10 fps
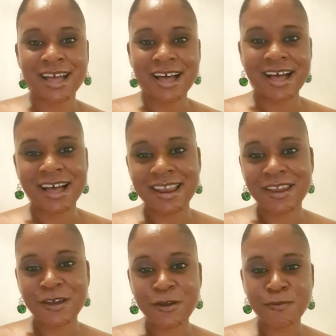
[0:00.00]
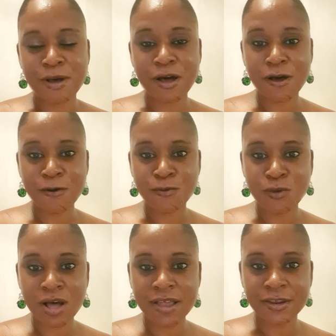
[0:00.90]
Hello pile
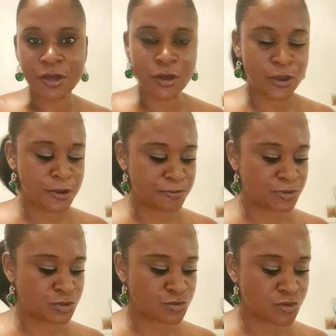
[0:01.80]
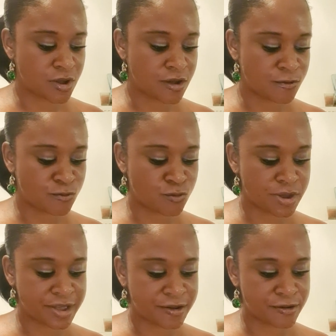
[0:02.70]
1, hope you are
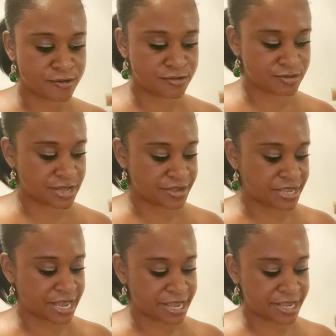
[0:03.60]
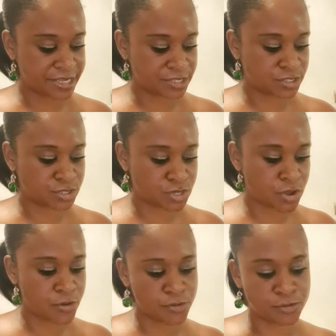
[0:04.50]
well. Okay,
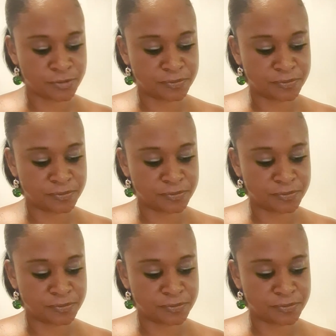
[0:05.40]
so